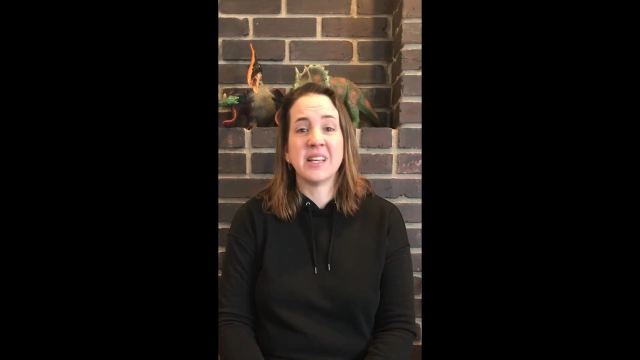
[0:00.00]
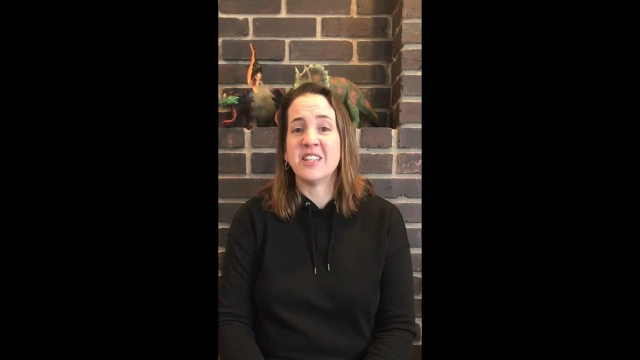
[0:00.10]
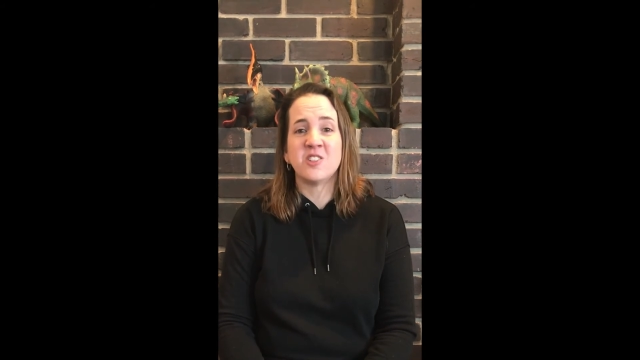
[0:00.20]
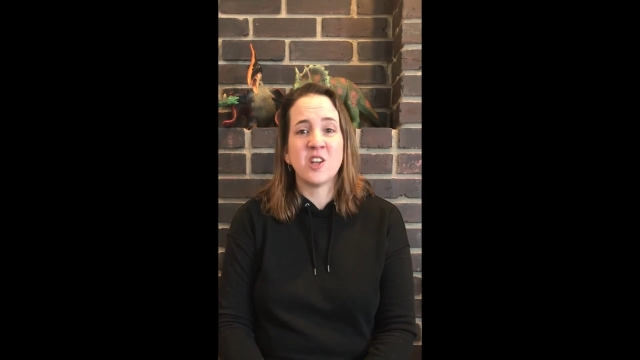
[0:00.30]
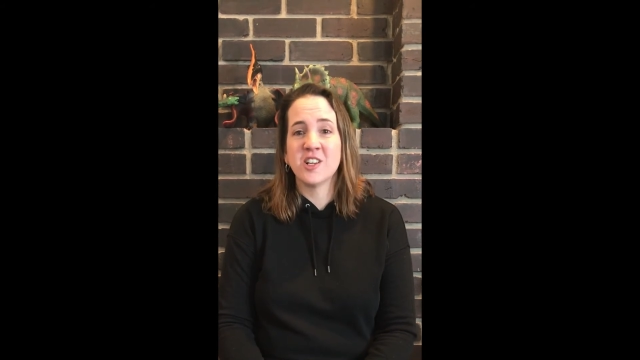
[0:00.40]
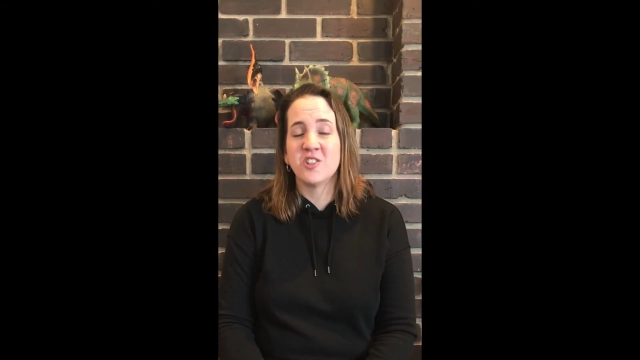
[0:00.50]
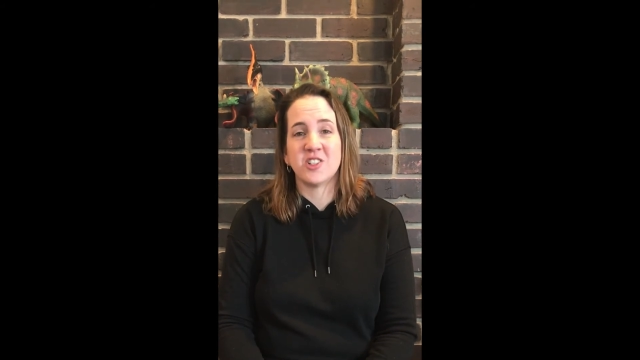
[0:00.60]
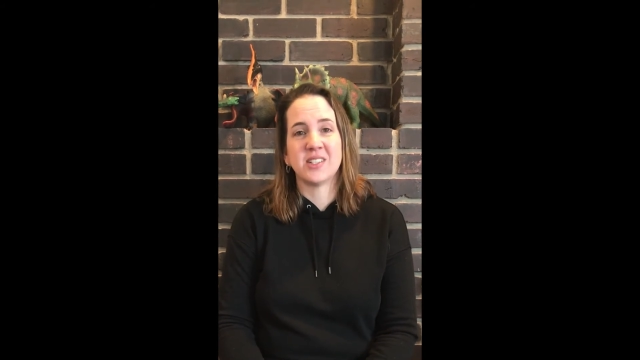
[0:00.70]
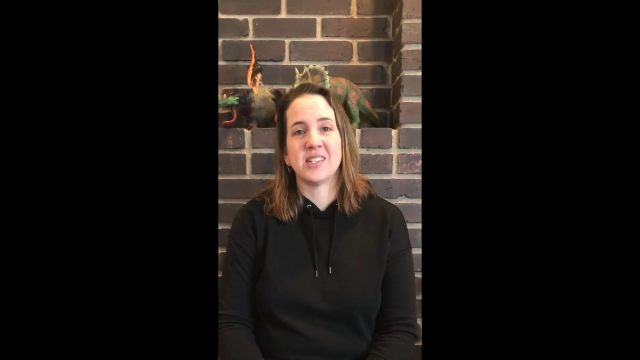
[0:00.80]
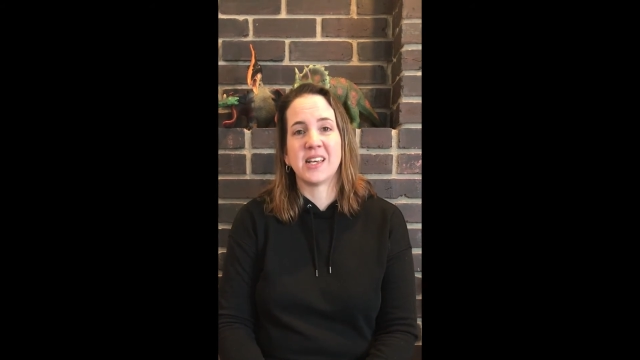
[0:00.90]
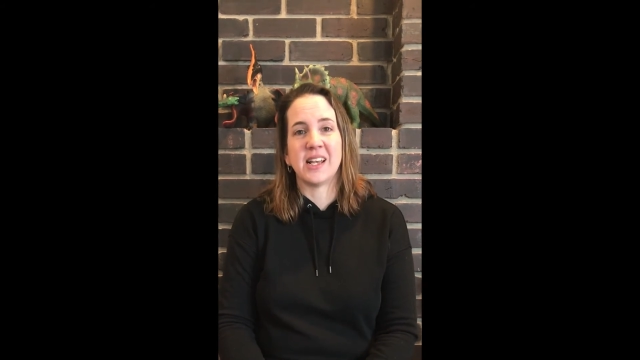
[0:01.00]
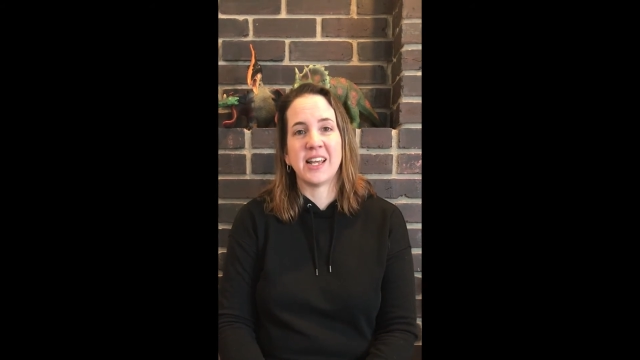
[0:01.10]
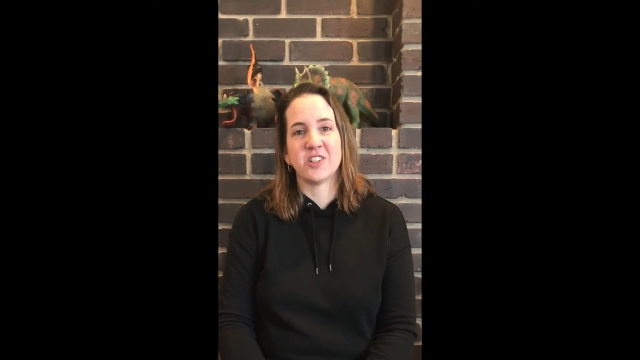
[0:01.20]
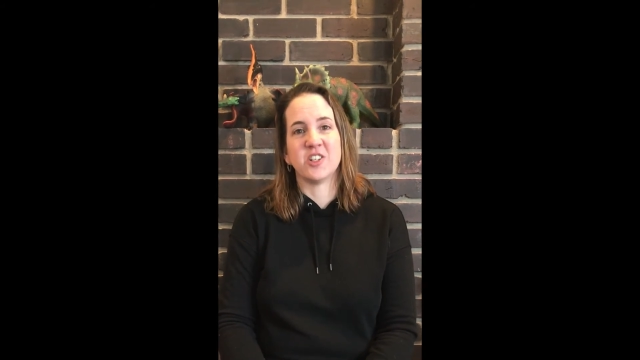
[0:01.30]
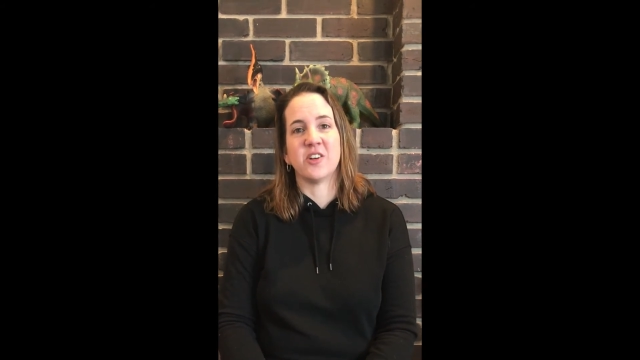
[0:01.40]
is not just a
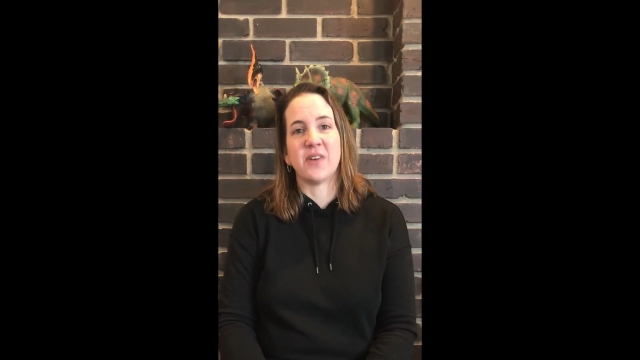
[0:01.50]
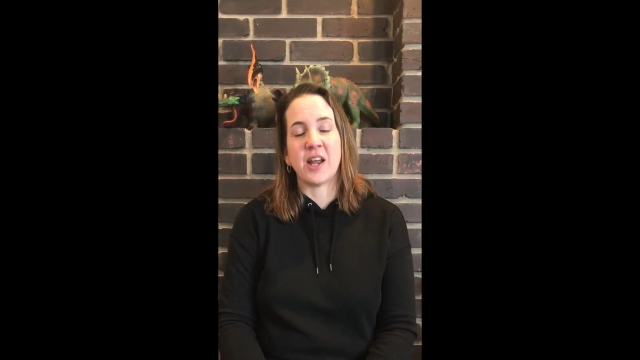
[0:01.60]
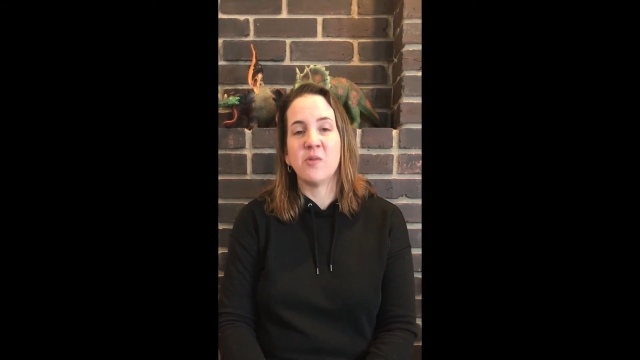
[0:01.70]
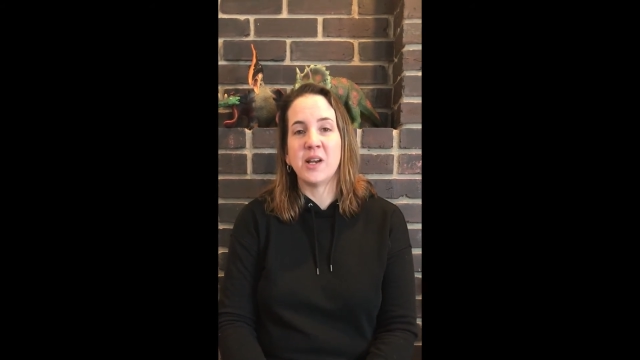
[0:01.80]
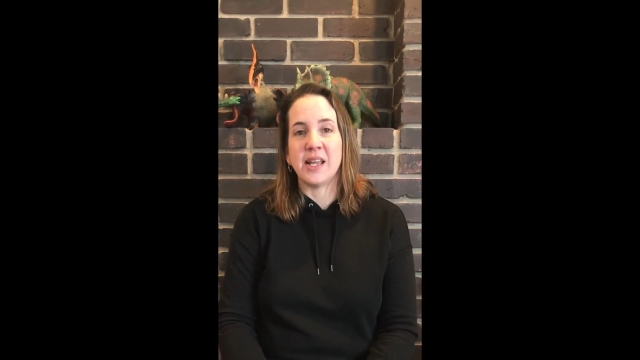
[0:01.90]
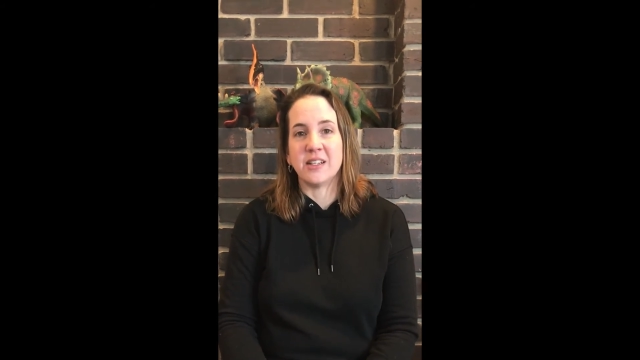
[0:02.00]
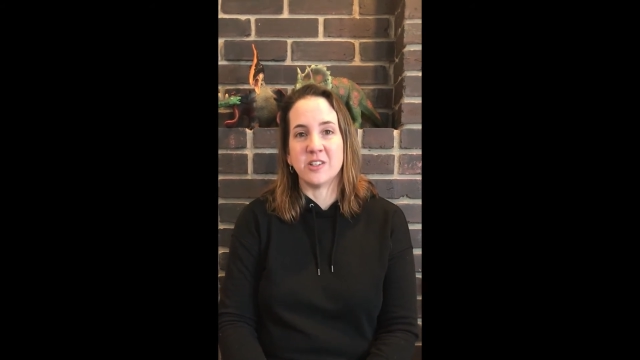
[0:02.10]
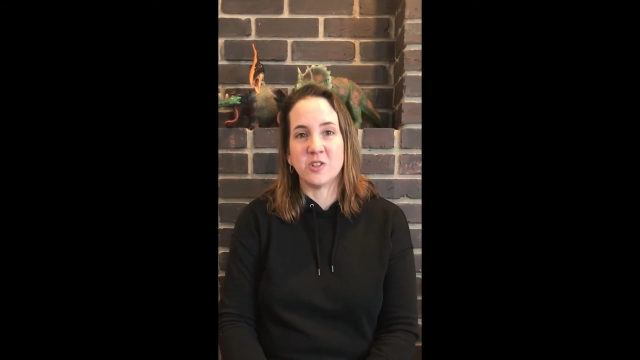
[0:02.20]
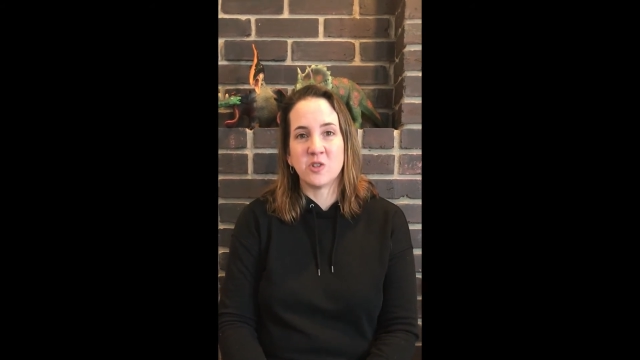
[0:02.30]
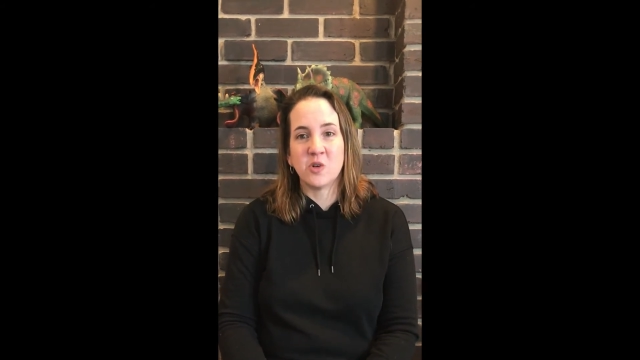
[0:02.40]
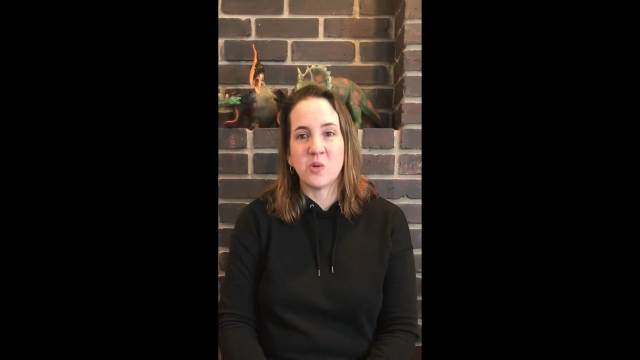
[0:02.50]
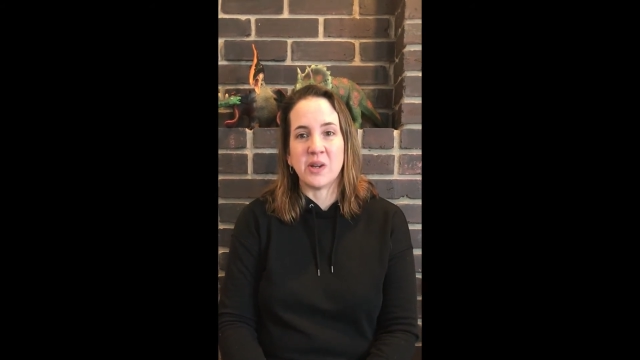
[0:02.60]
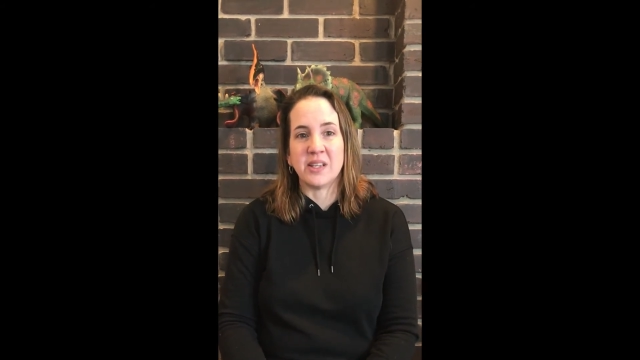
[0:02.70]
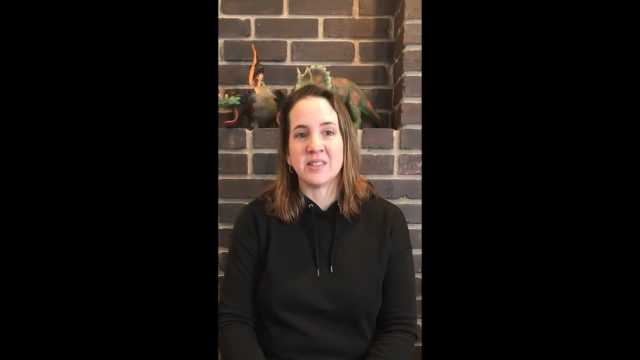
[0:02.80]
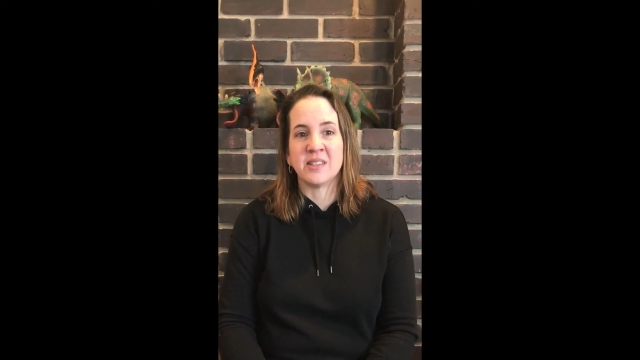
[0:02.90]
collection of unrelated
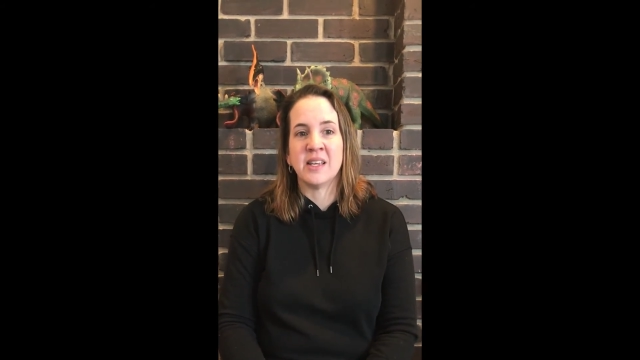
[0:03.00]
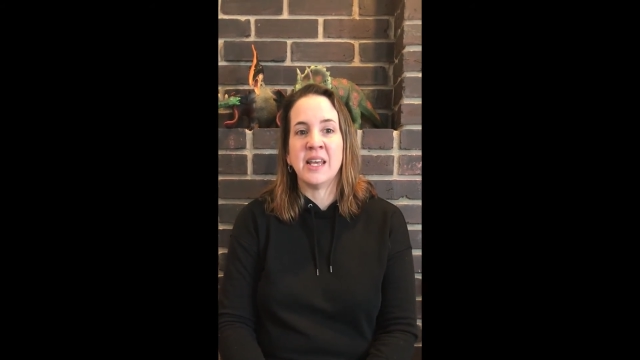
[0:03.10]
stories.